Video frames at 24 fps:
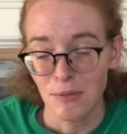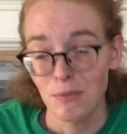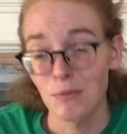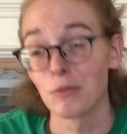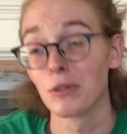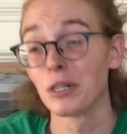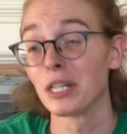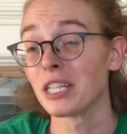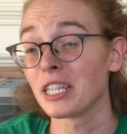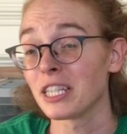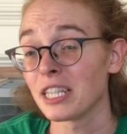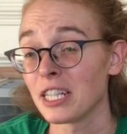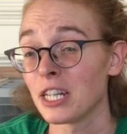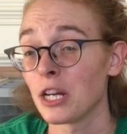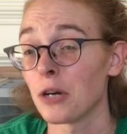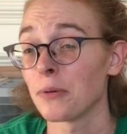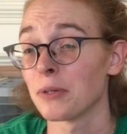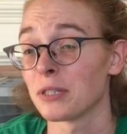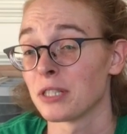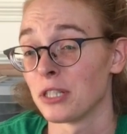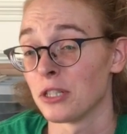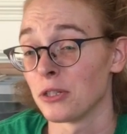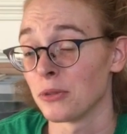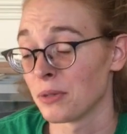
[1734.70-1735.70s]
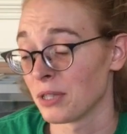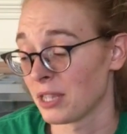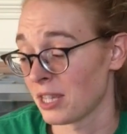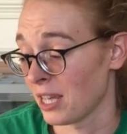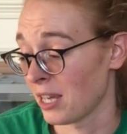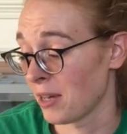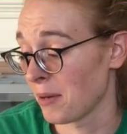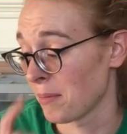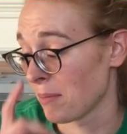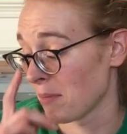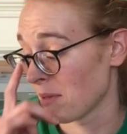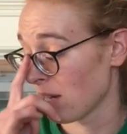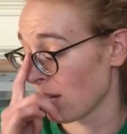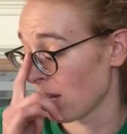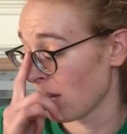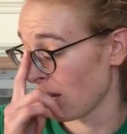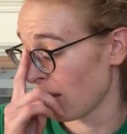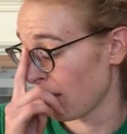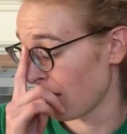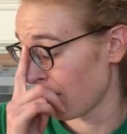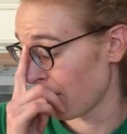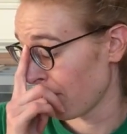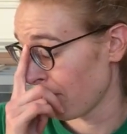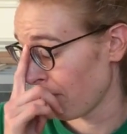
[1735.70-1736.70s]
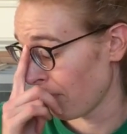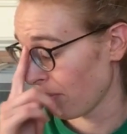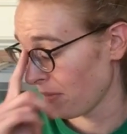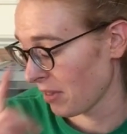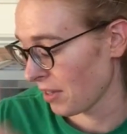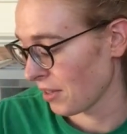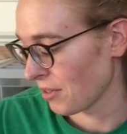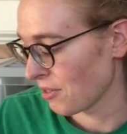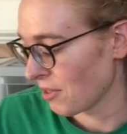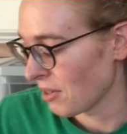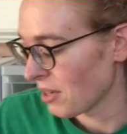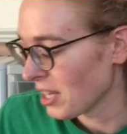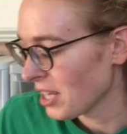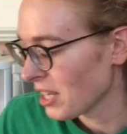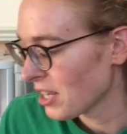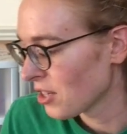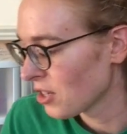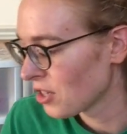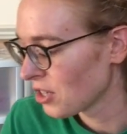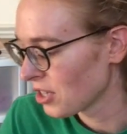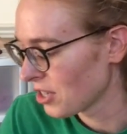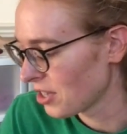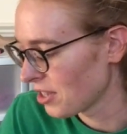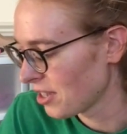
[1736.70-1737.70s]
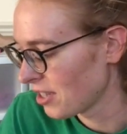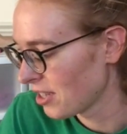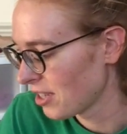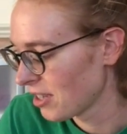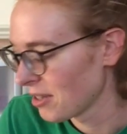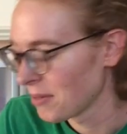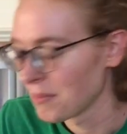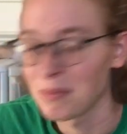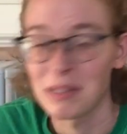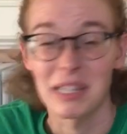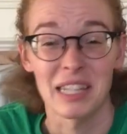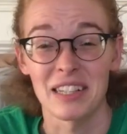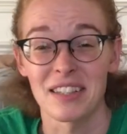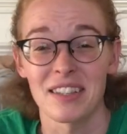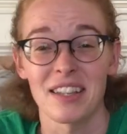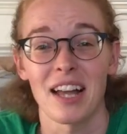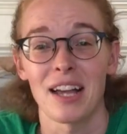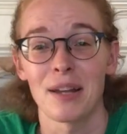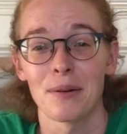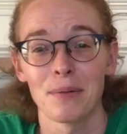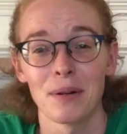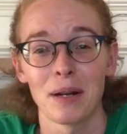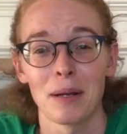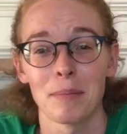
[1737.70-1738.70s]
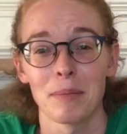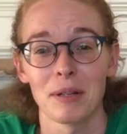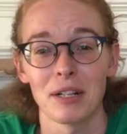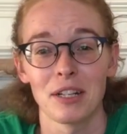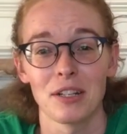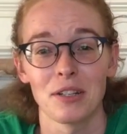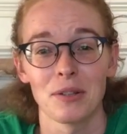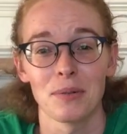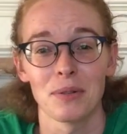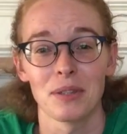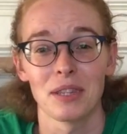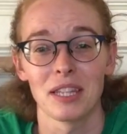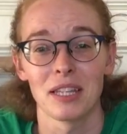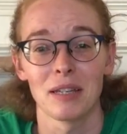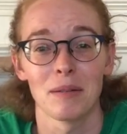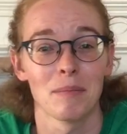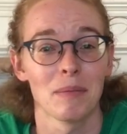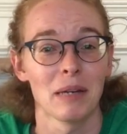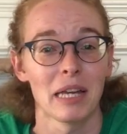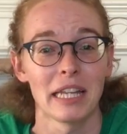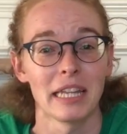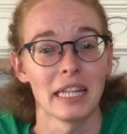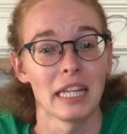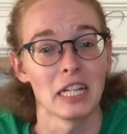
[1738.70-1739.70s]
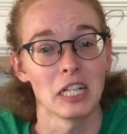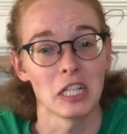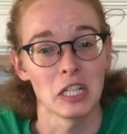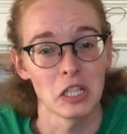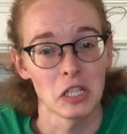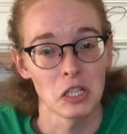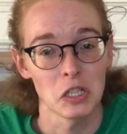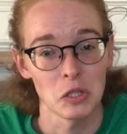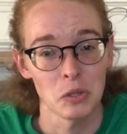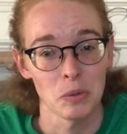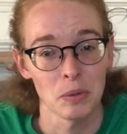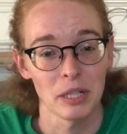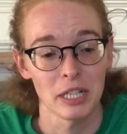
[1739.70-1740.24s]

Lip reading: really know what to do with them. So I need to just decide what I'm going to do with them and then do